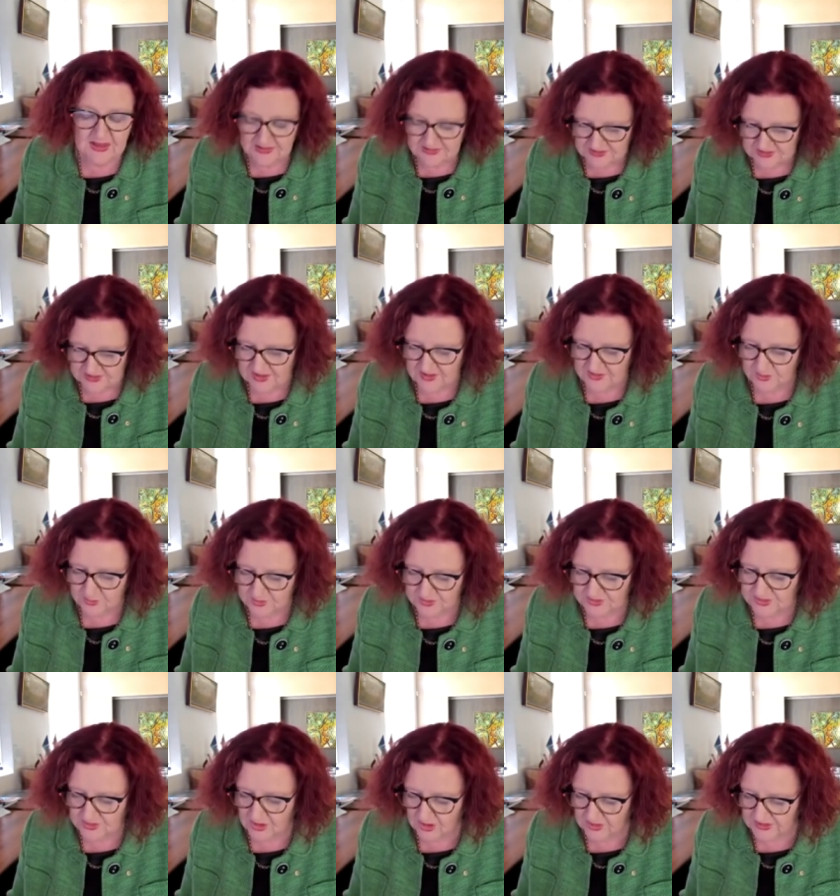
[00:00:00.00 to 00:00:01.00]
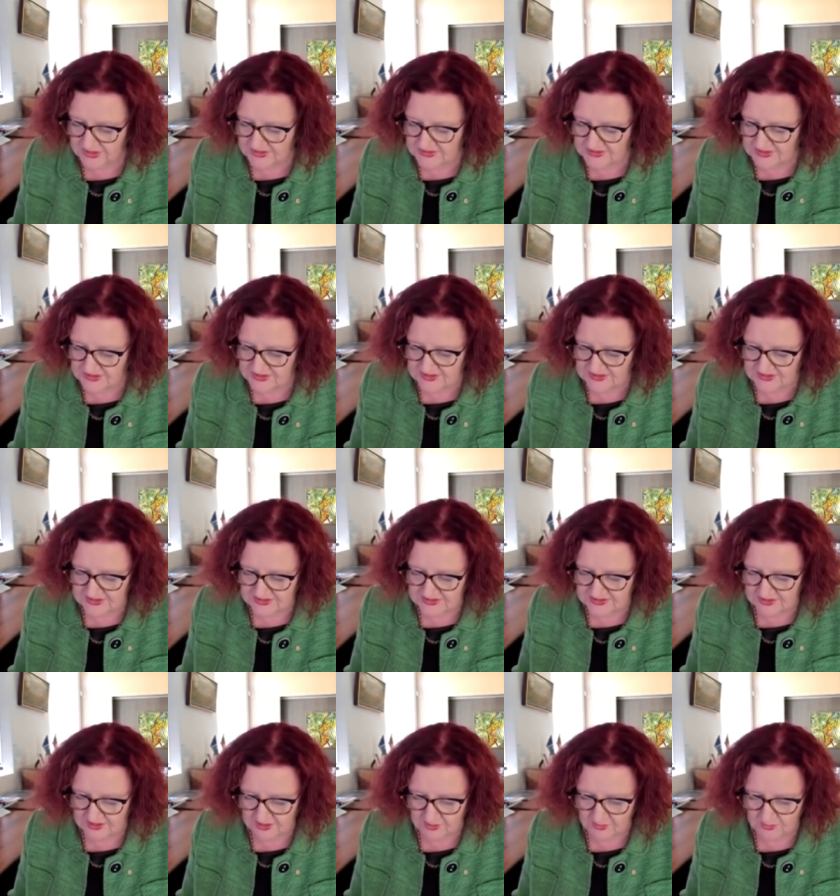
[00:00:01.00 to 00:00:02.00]
Together with colleagues at
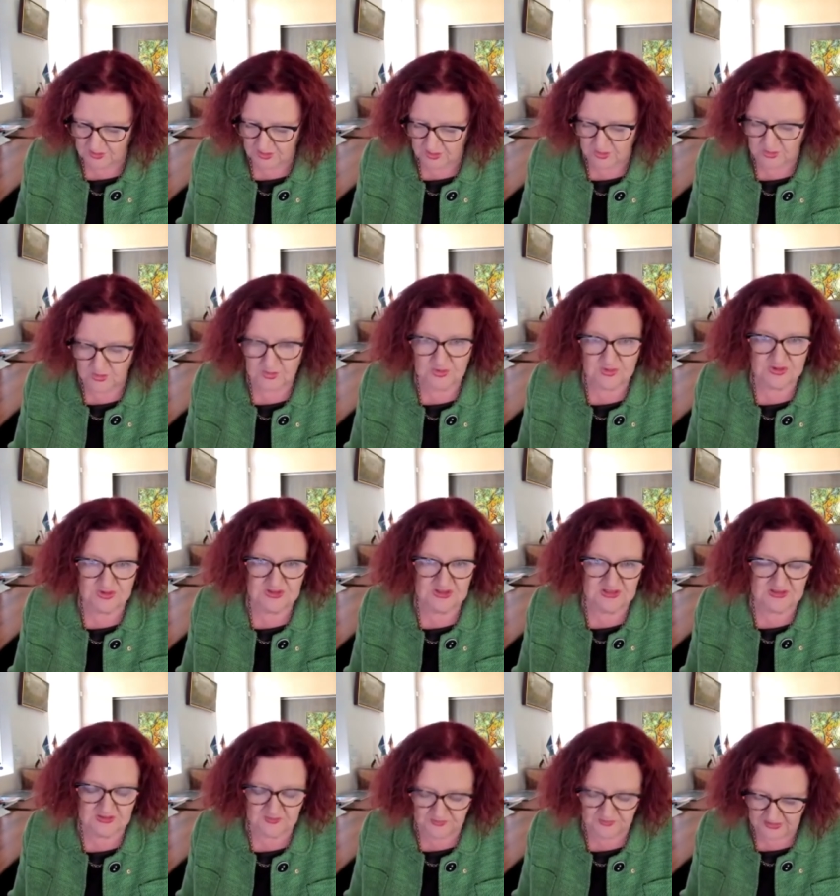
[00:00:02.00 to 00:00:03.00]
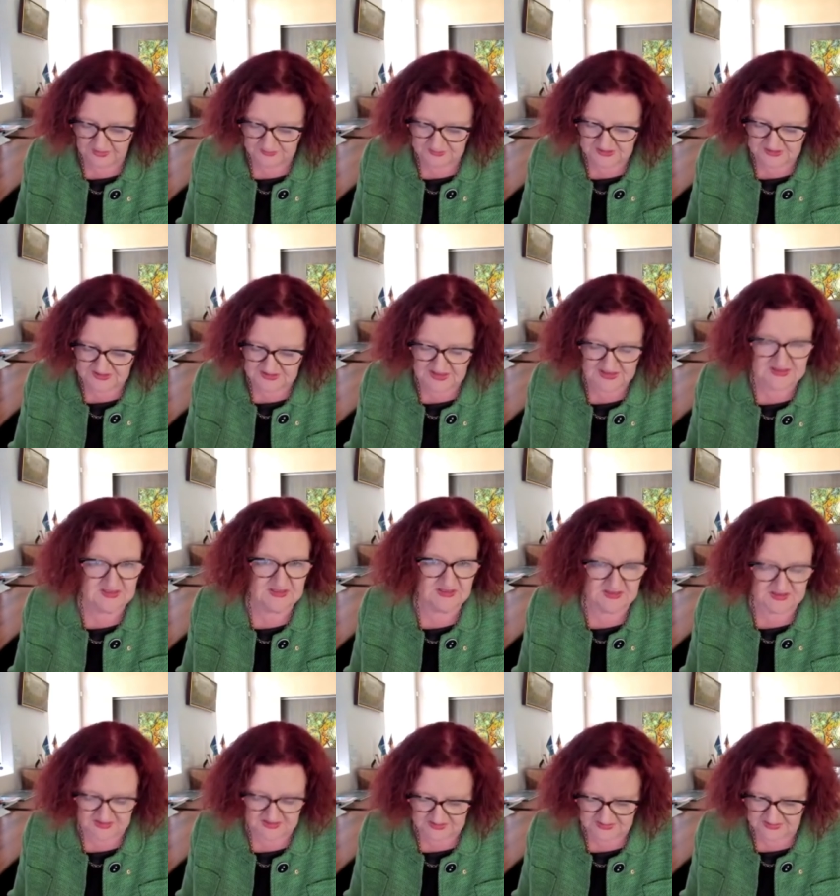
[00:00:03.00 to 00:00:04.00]
CSIRO, she developed a sensor
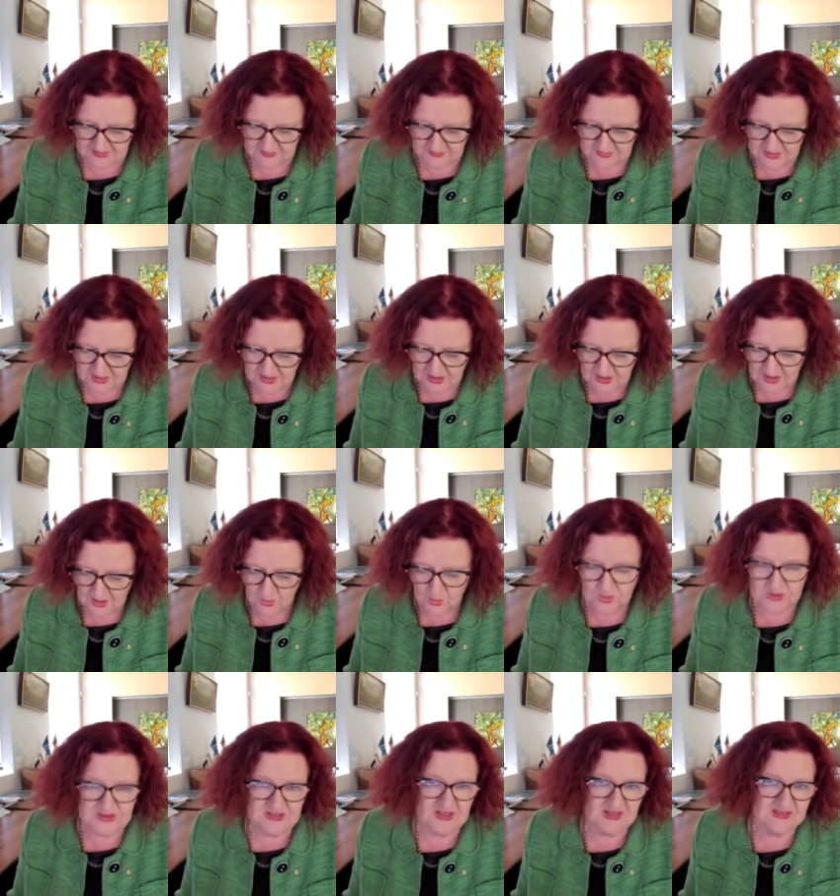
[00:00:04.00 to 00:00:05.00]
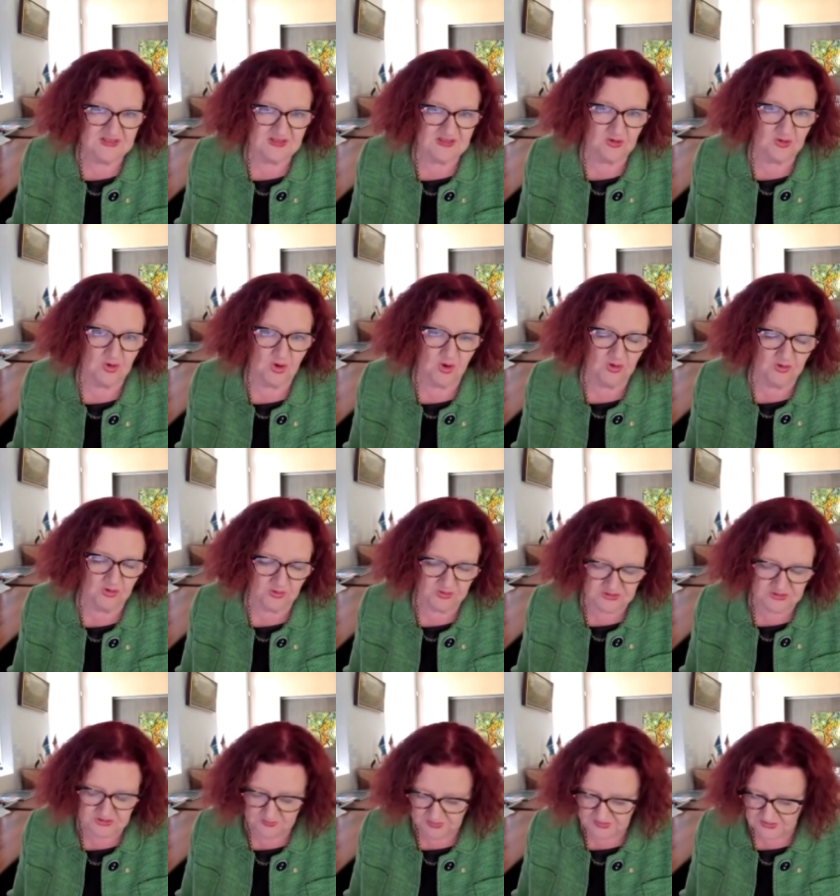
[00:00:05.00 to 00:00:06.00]
system which has gone on
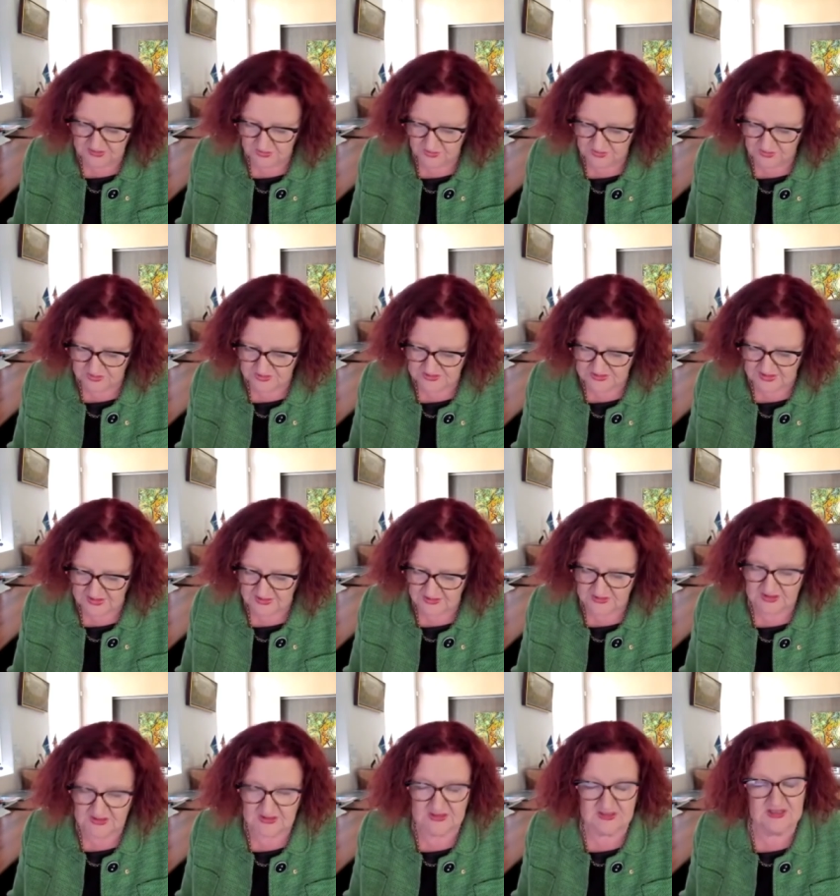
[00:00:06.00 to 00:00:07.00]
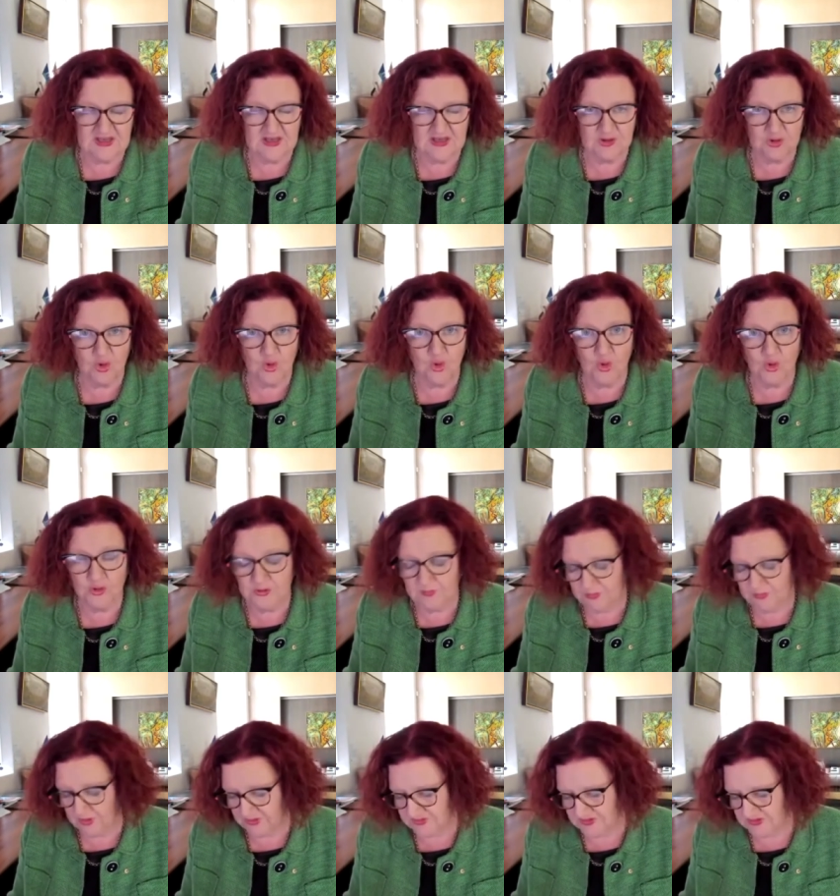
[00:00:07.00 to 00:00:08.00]
to be used to detect ore
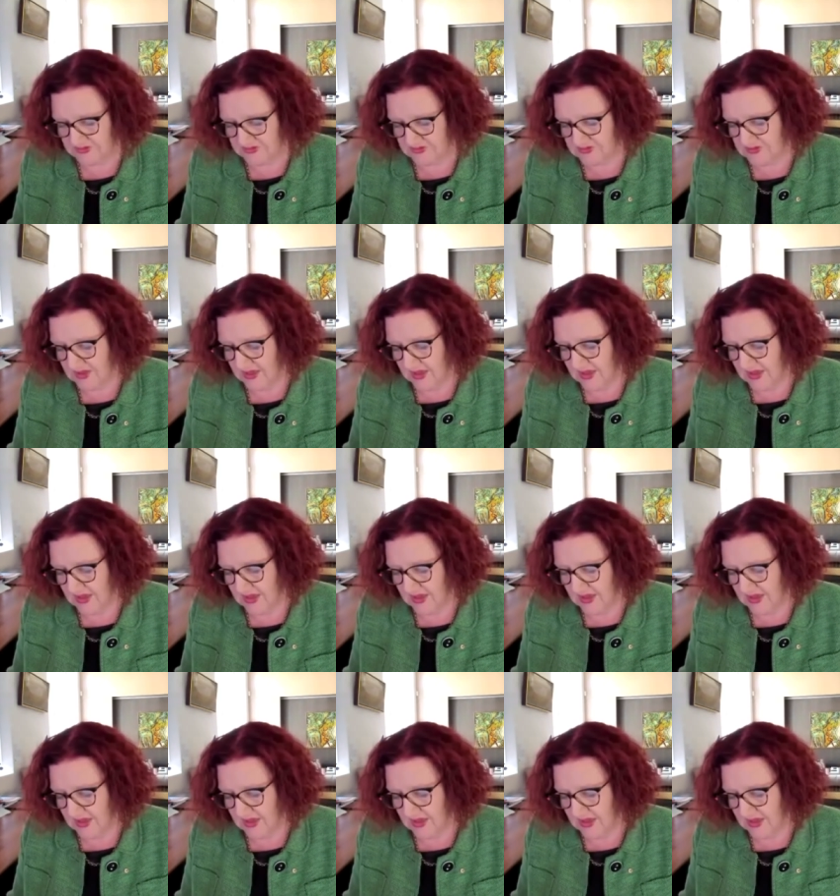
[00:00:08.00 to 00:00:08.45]
deposits